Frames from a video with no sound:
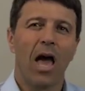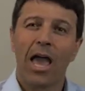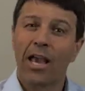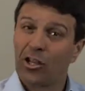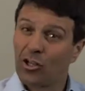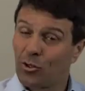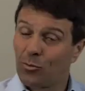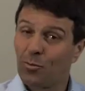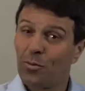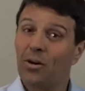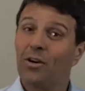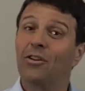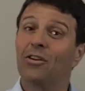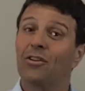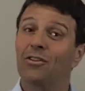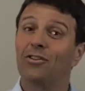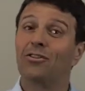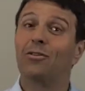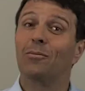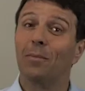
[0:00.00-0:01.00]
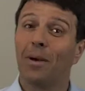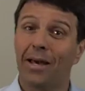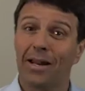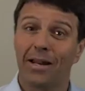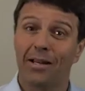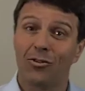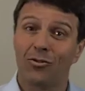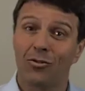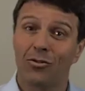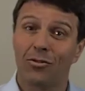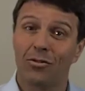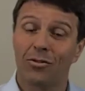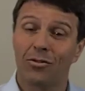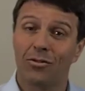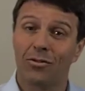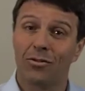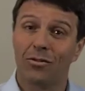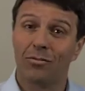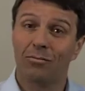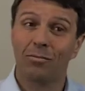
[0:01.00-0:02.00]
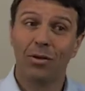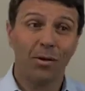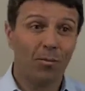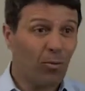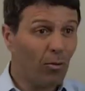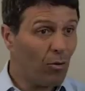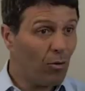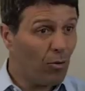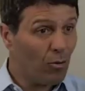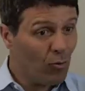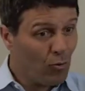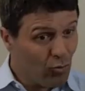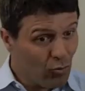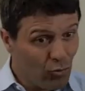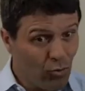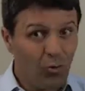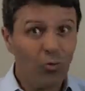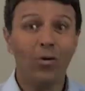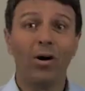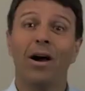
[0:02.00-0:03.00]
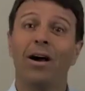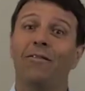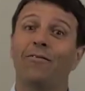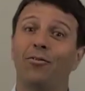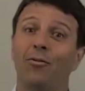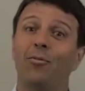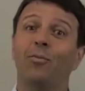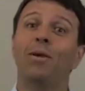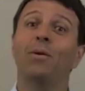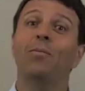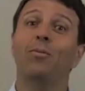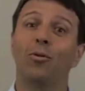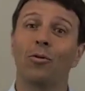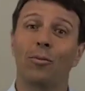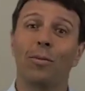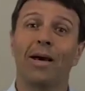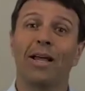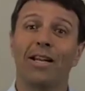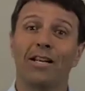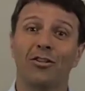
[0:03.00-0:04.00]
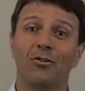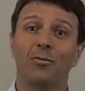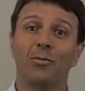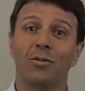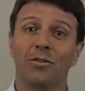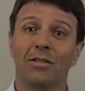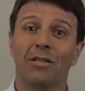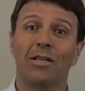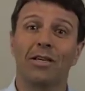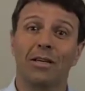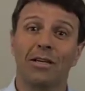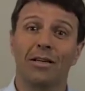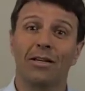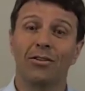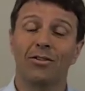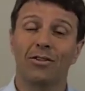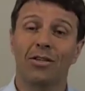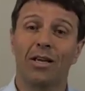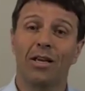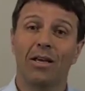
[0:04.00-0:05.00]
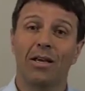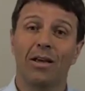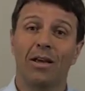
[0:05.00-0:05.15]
experienced managers, people who do have the people management skills,